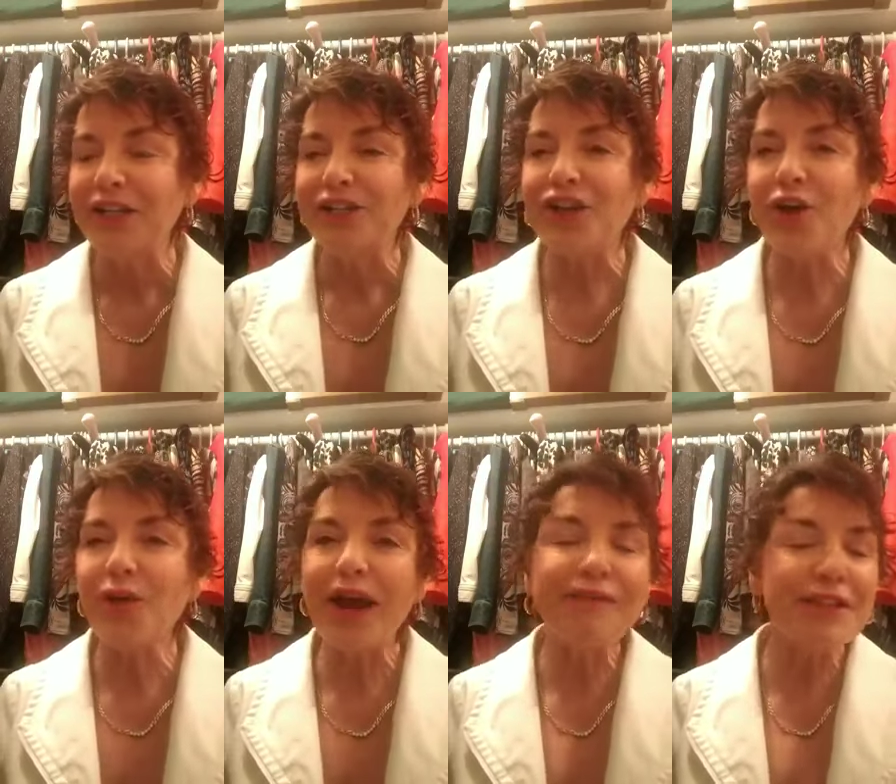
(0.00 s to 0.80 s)
So
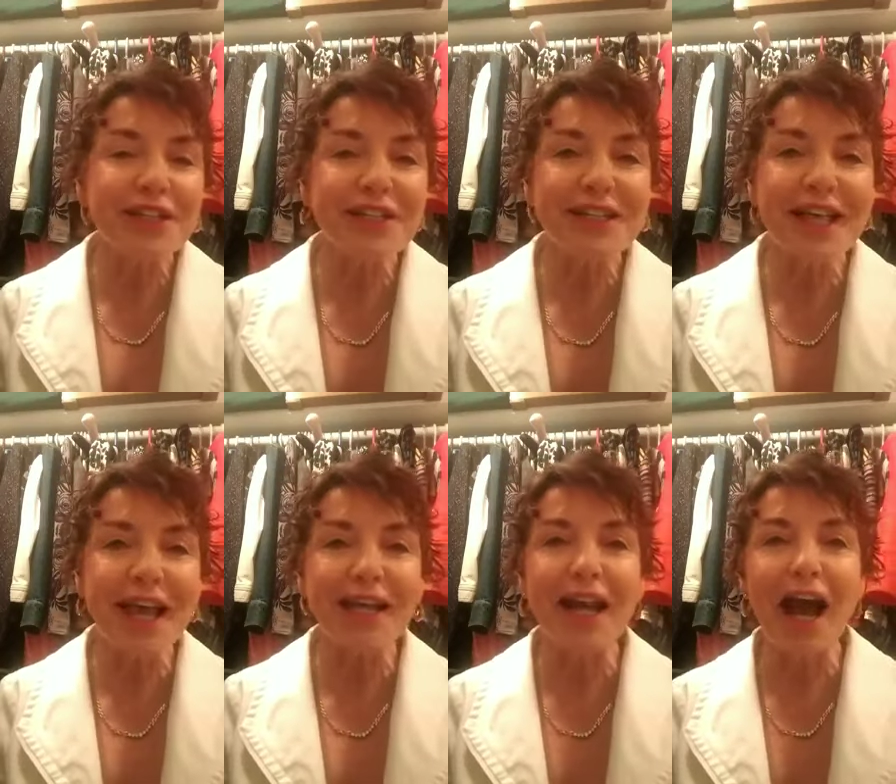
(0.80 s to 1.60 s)
ever since
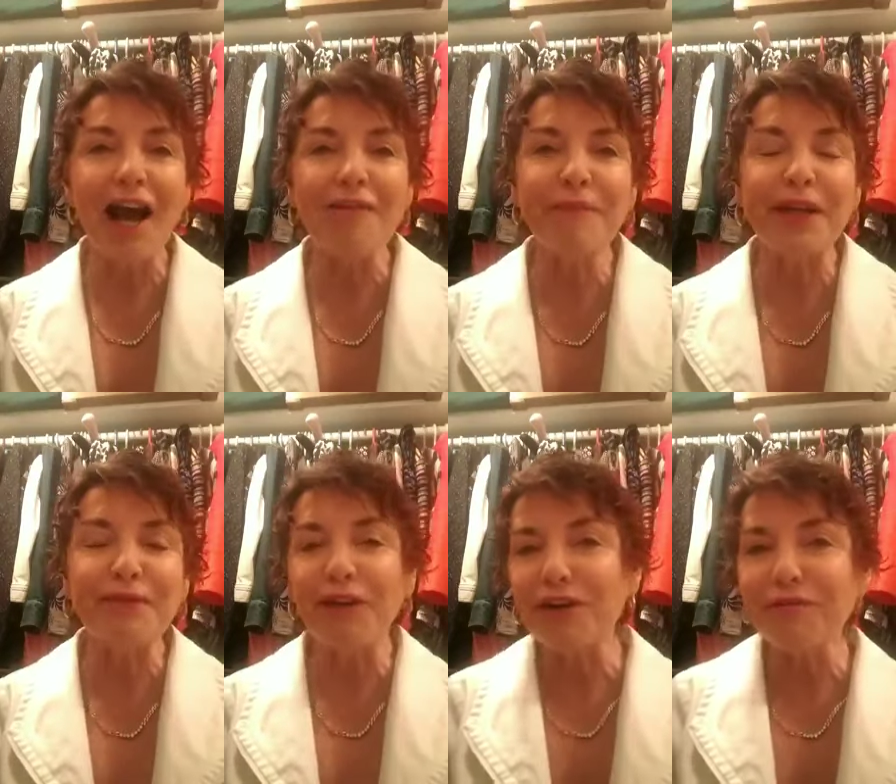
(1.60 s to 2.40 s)
then, I've
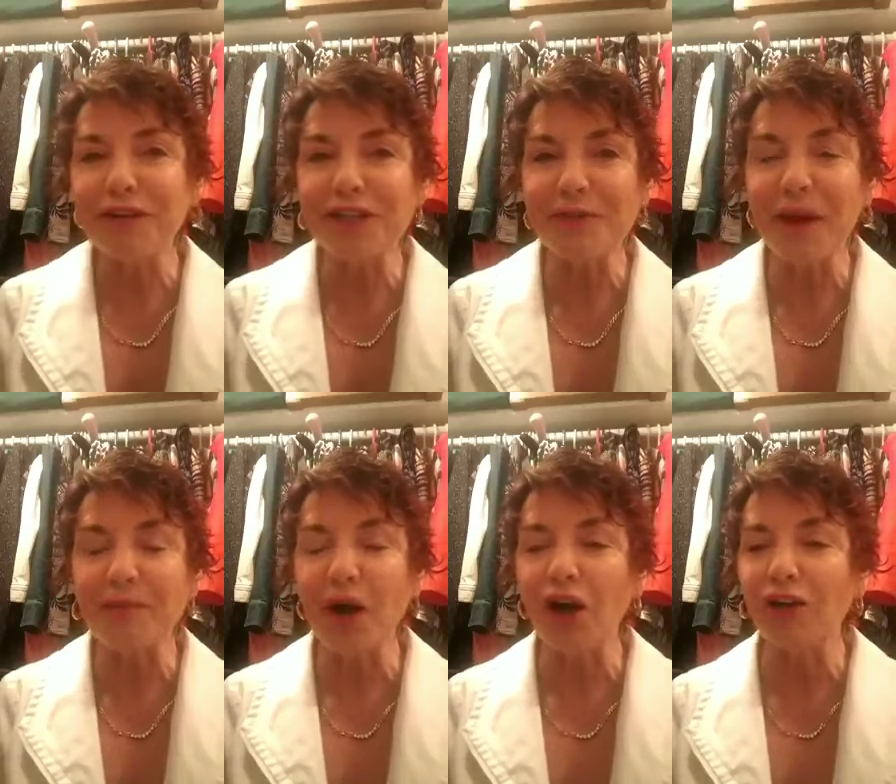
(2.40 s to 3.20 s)
been very fussy
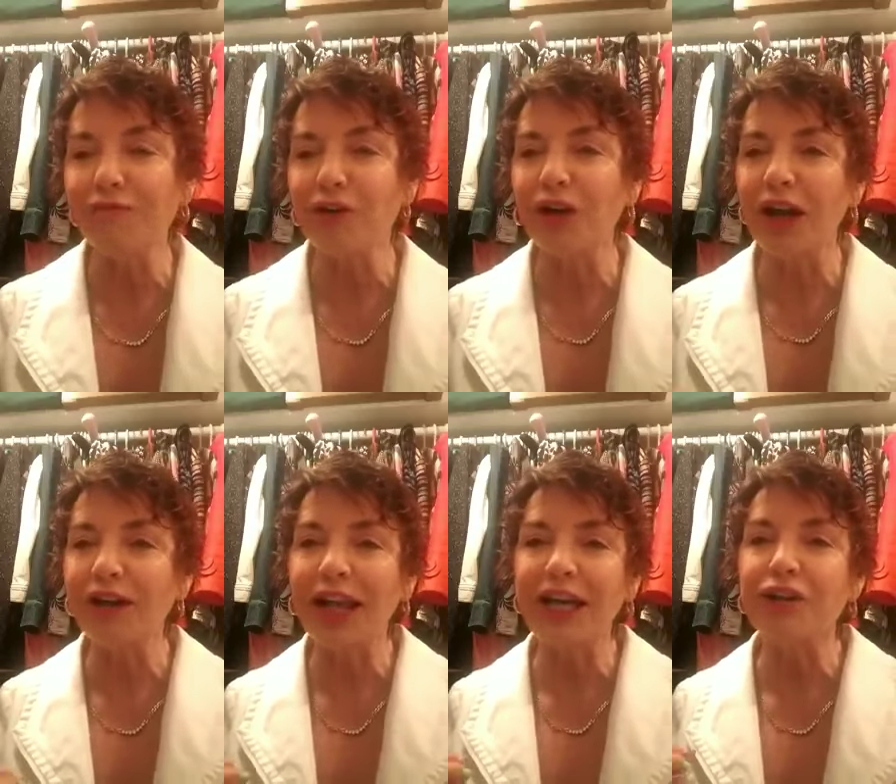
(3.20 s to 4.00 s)
about my olive oil. I
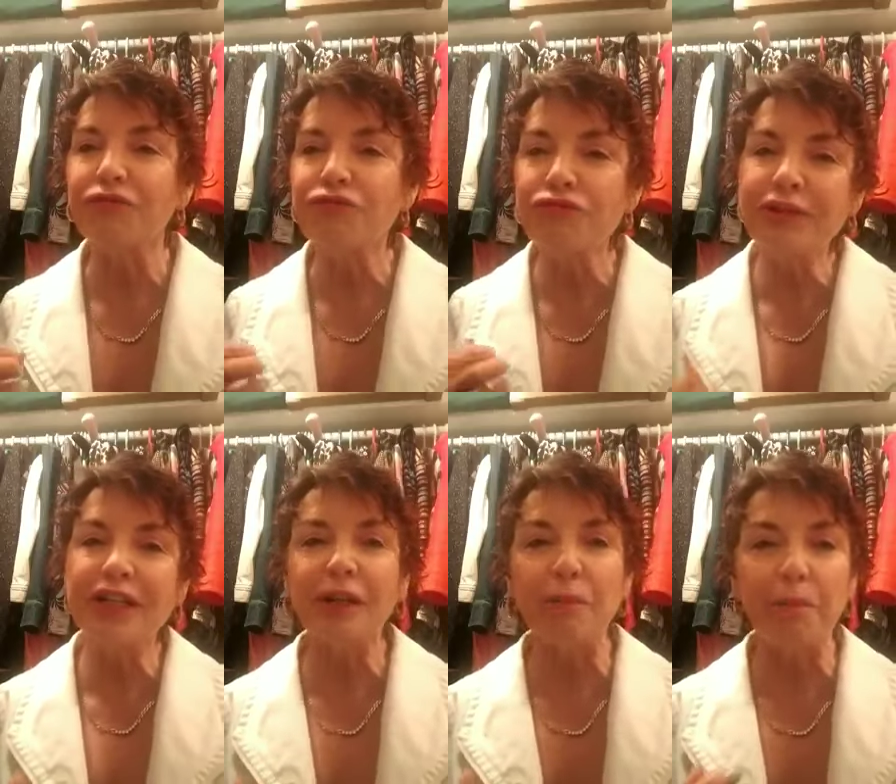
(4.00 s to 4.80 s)
like a
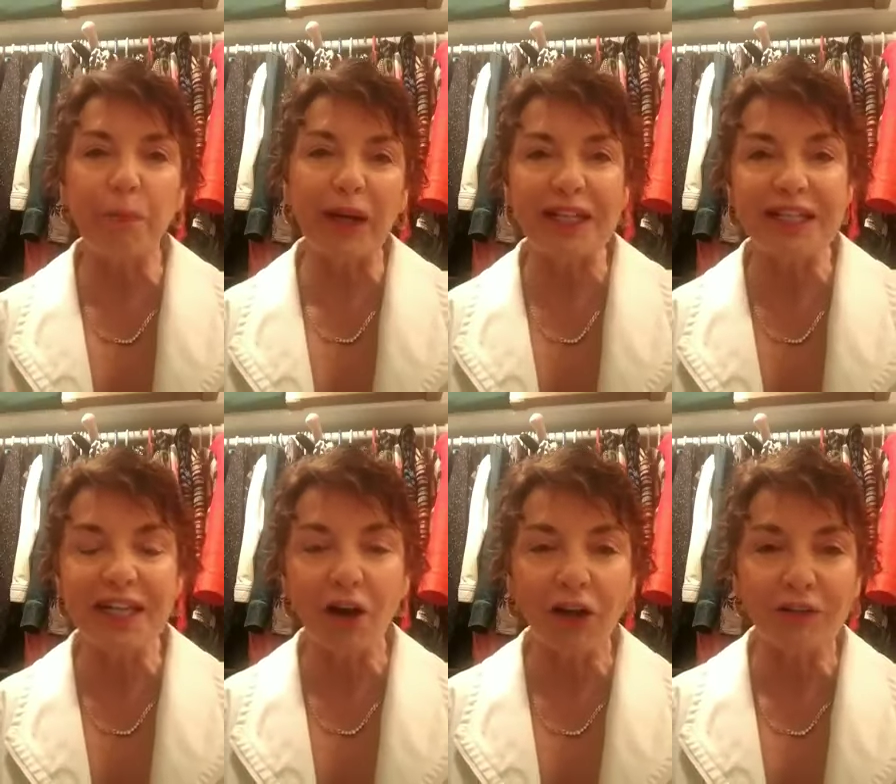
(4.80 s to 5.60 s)
real
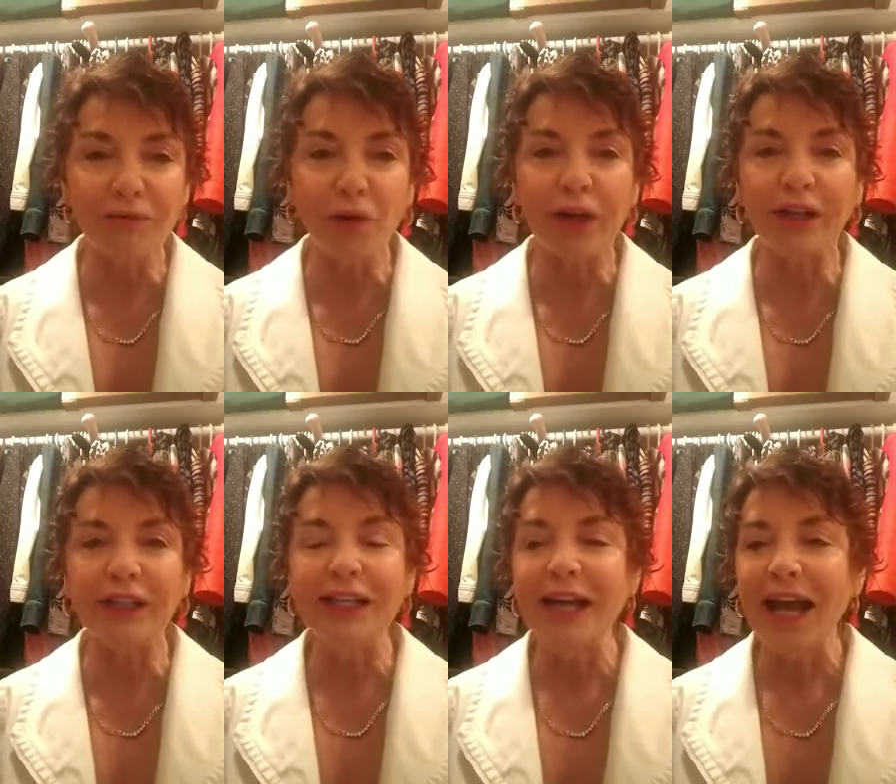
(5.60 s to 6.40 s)
bitey olive oil